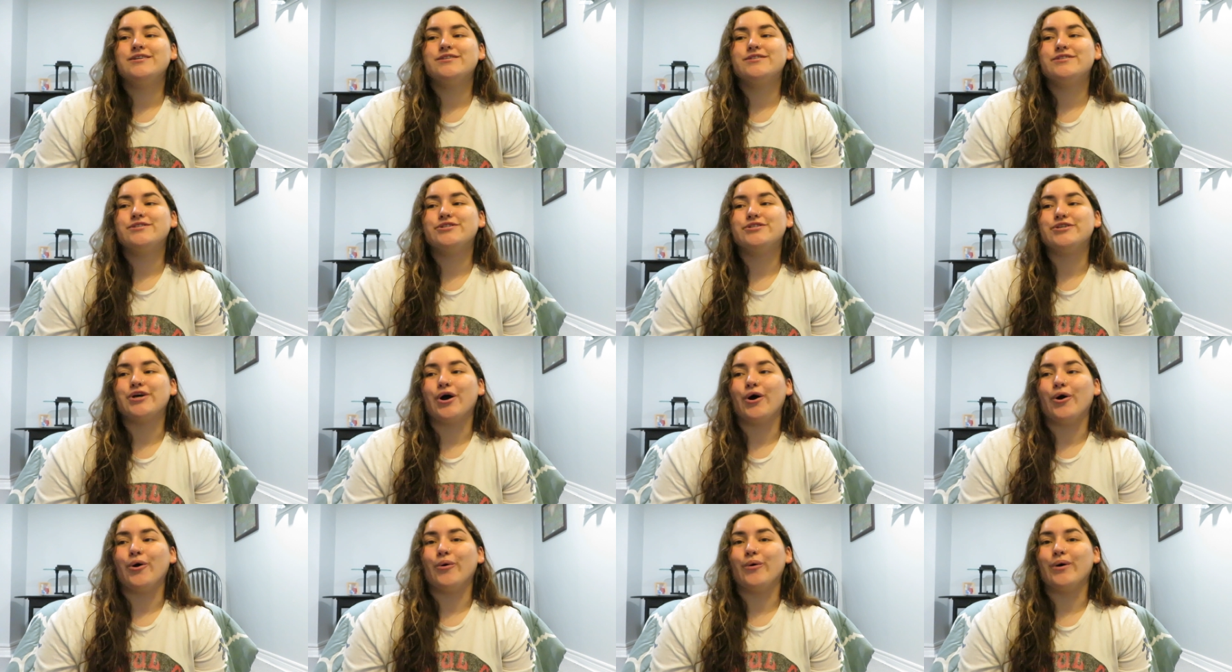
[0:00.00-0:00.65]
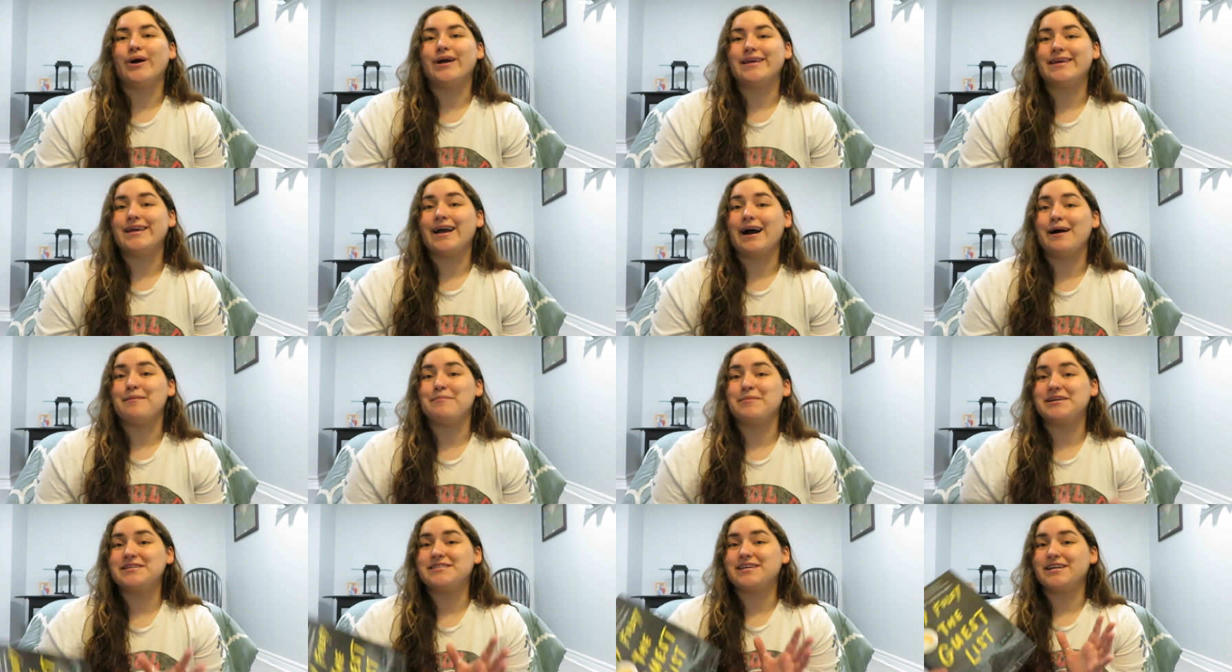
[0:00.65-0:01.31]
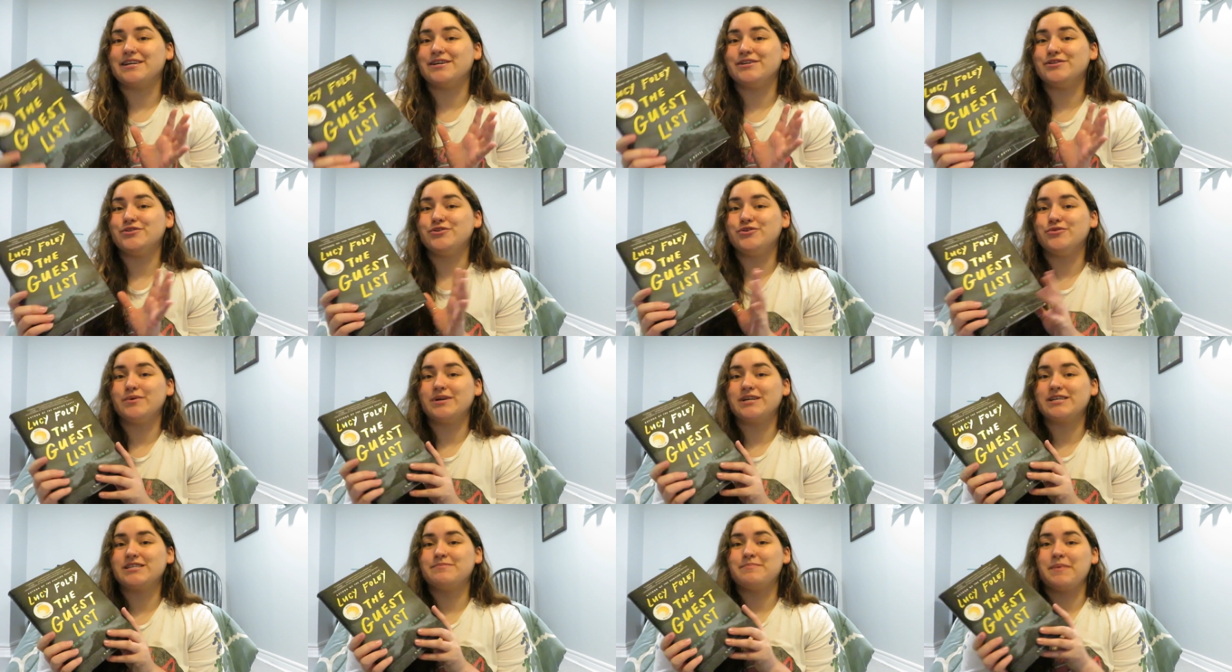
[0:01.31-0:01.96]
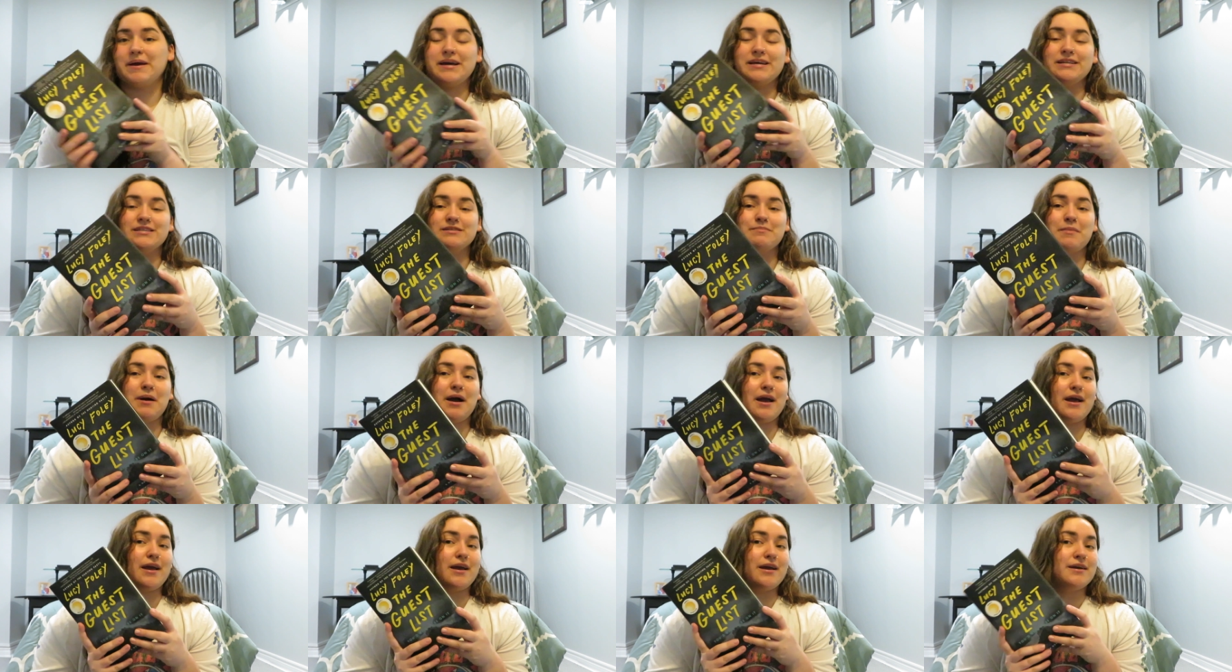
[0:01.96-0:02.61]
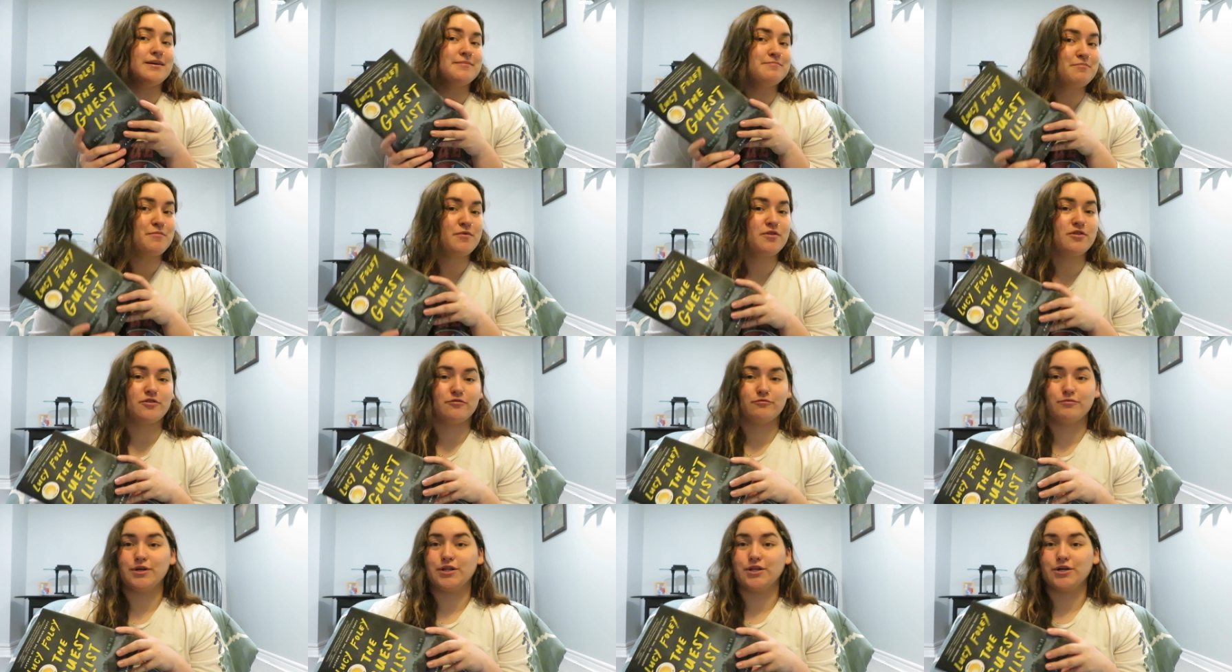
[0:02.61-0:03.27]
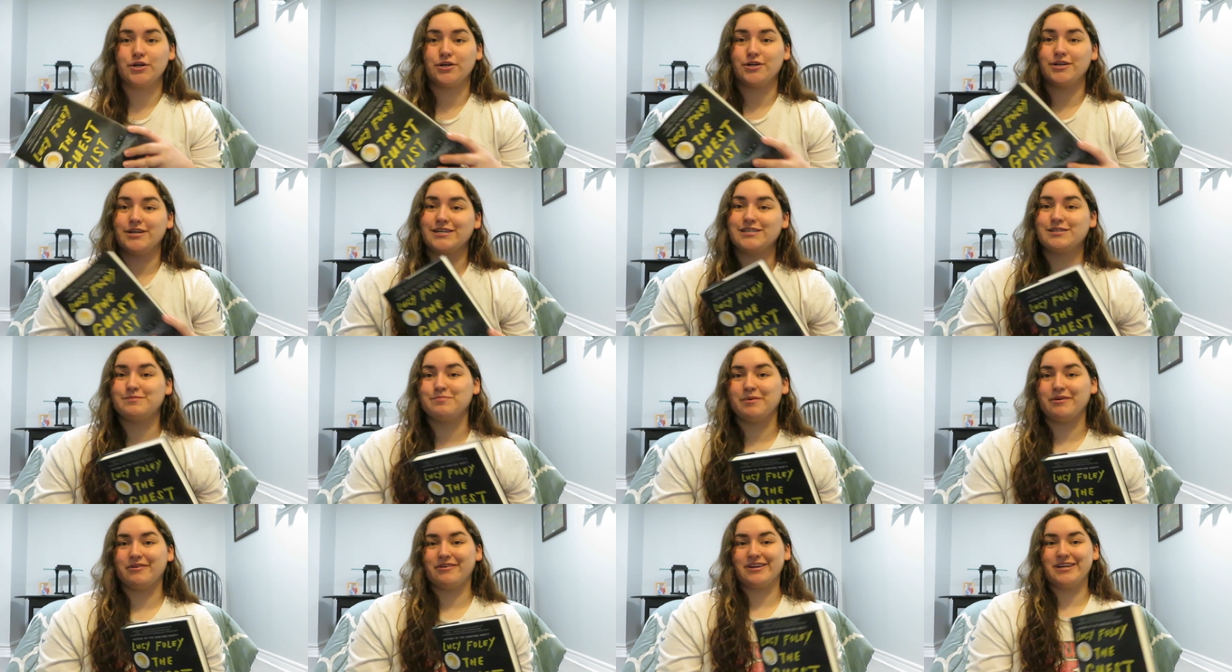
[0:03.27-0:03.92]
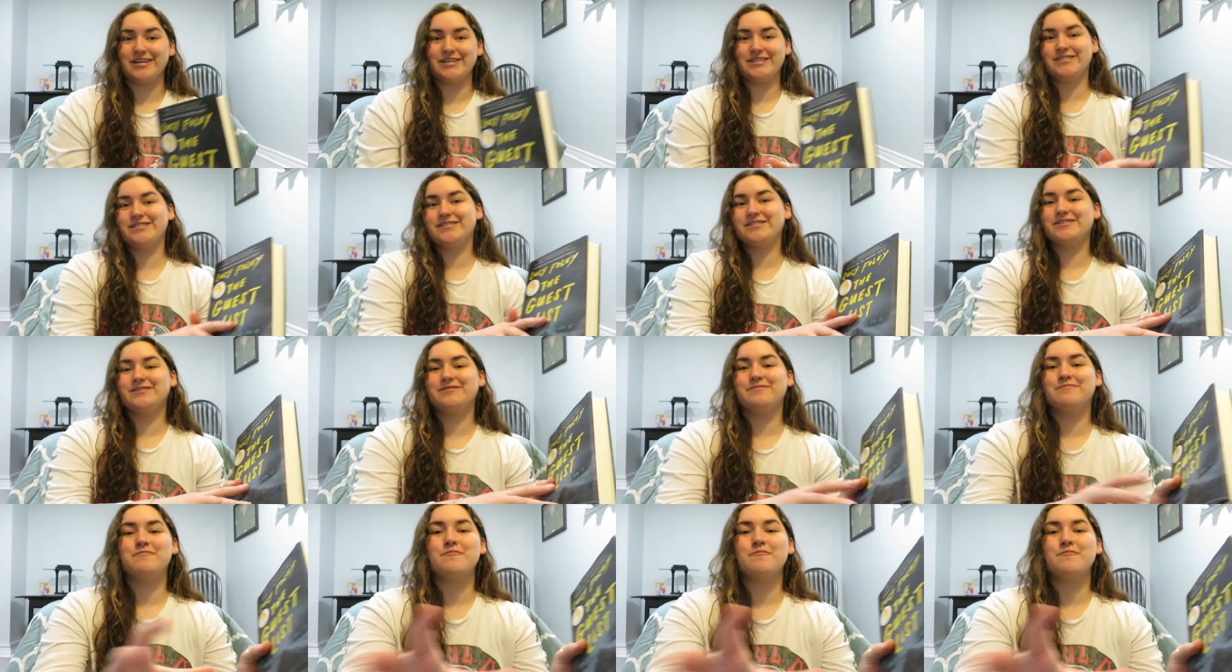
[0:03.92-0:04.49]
So yeah, I'm excited to expand my thriller experience.